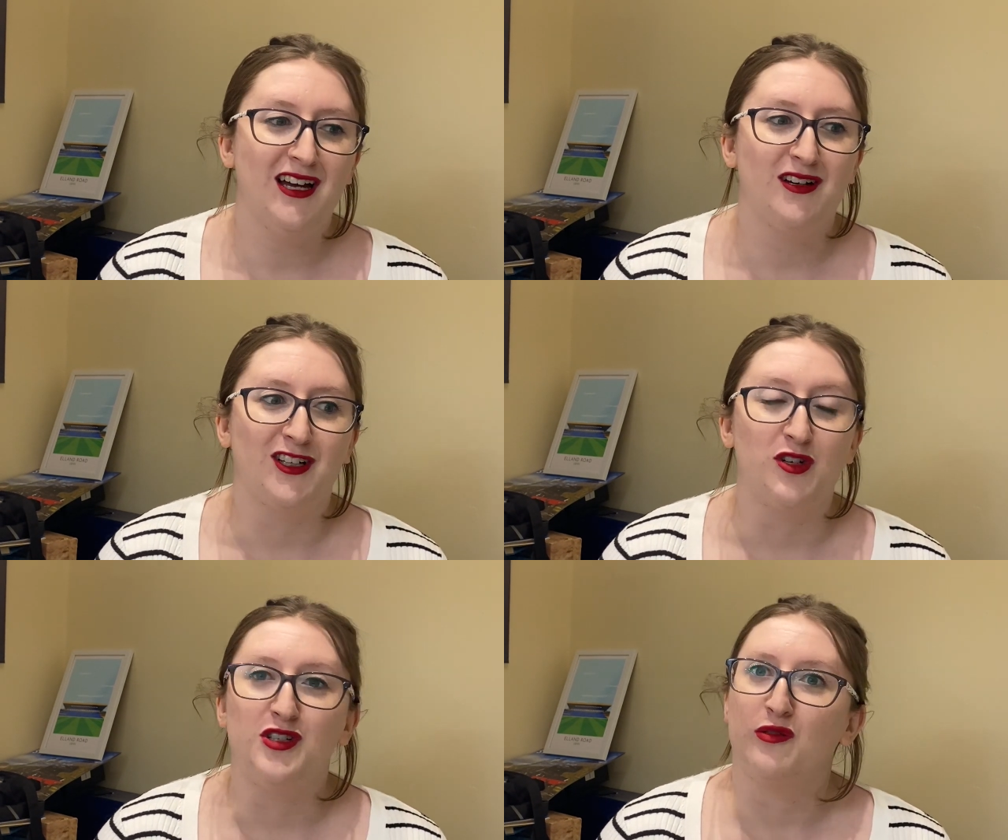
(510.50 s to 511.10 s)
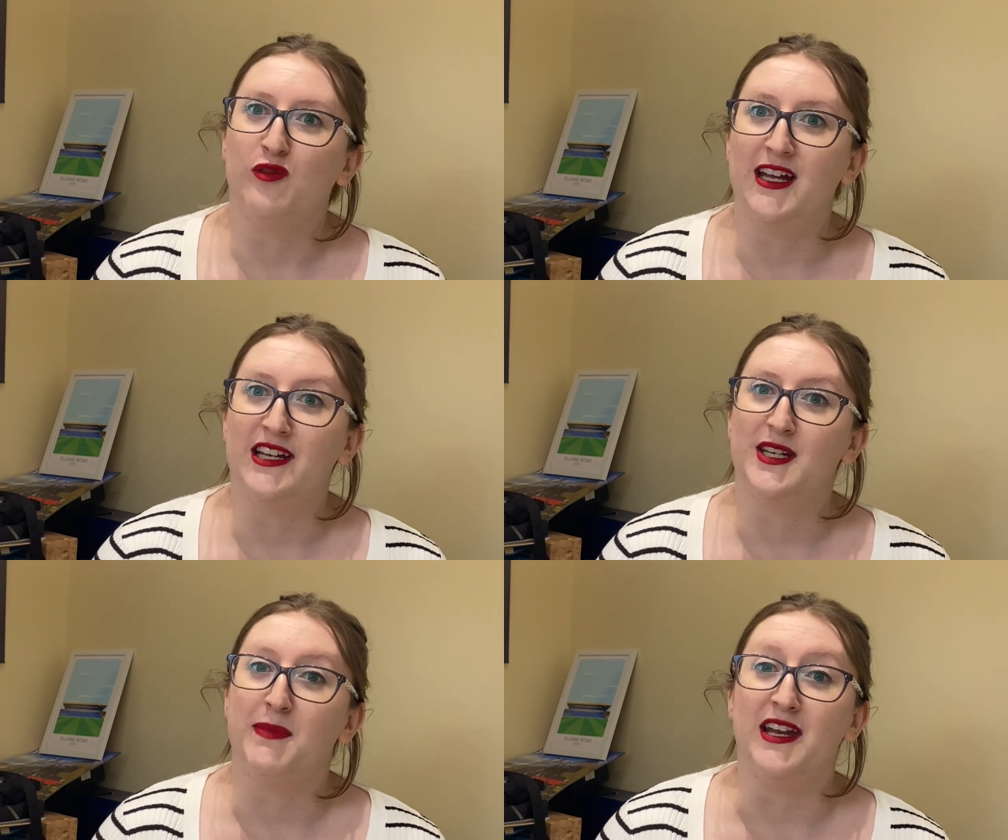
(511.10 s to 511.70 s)
good to read
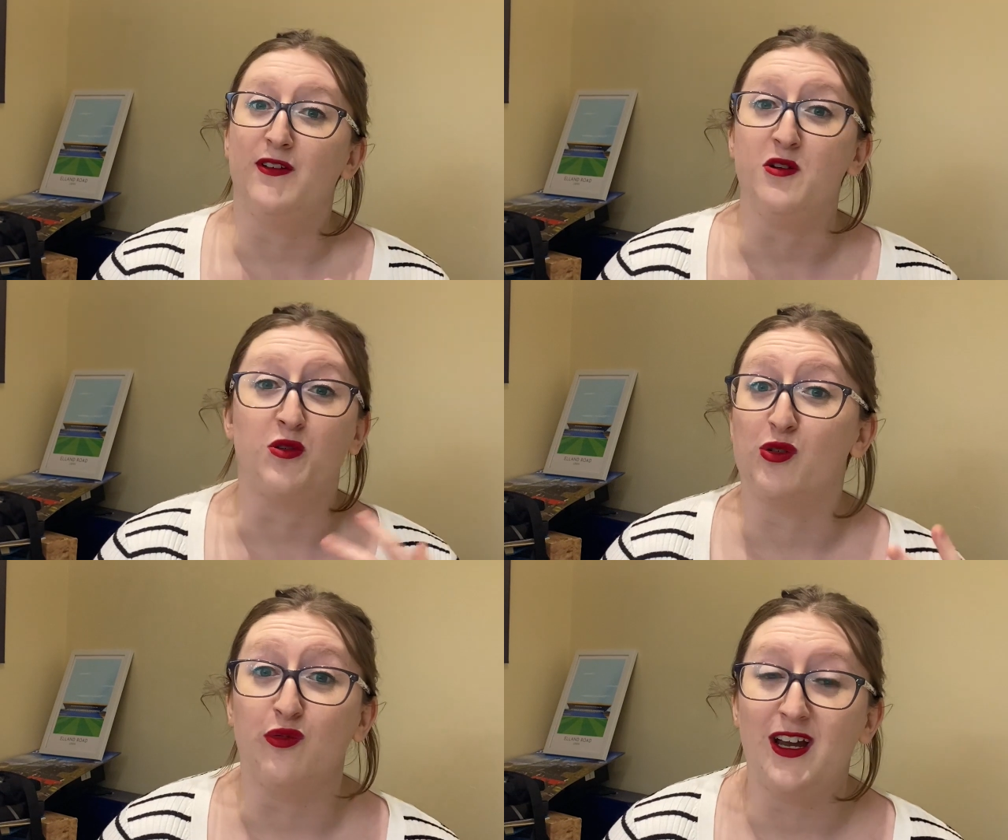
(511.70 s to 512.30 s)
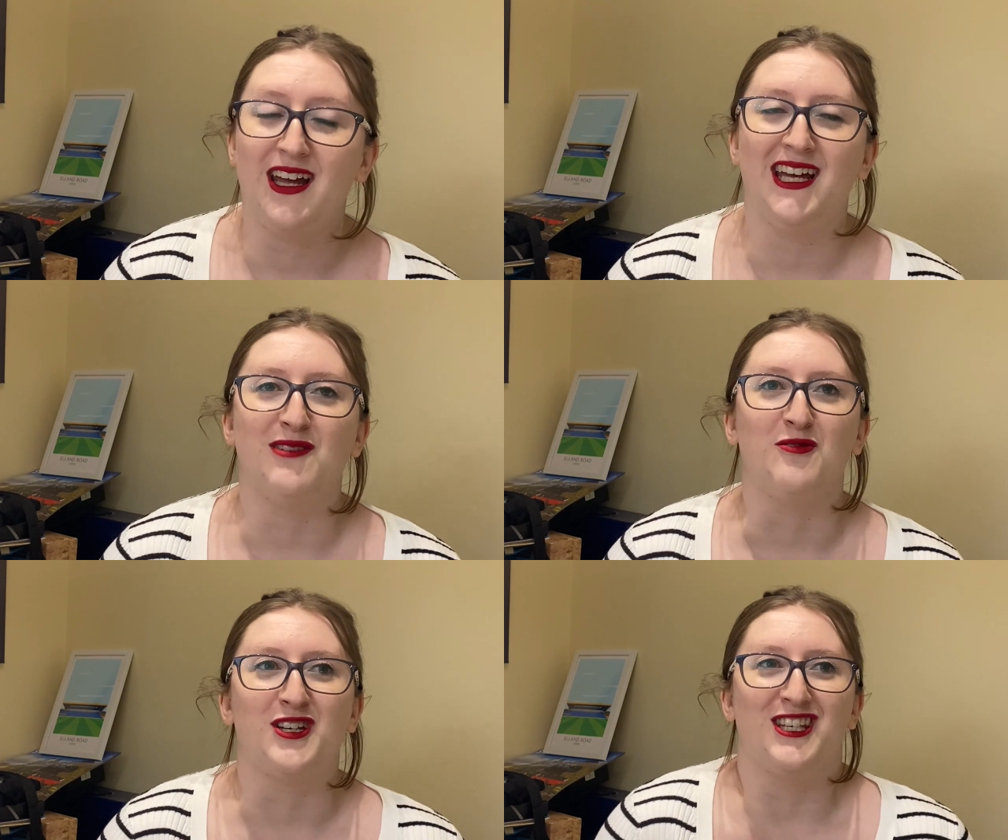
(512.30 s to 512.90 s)
to benefit your career
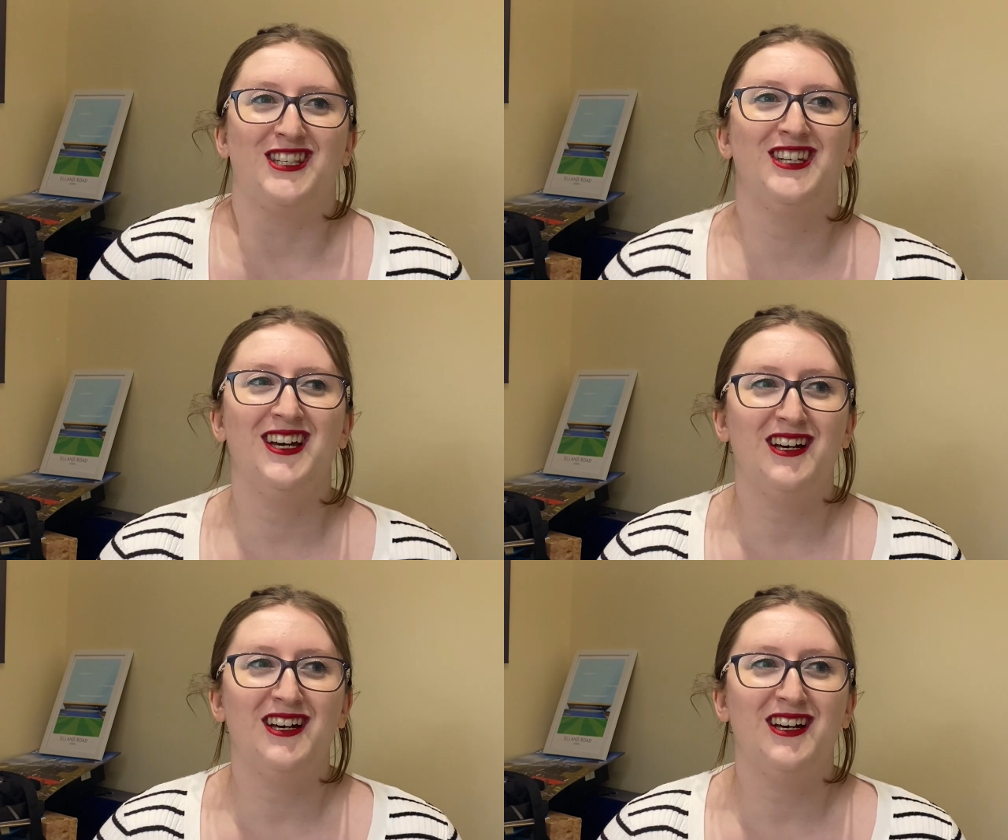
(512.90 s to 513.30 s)
or just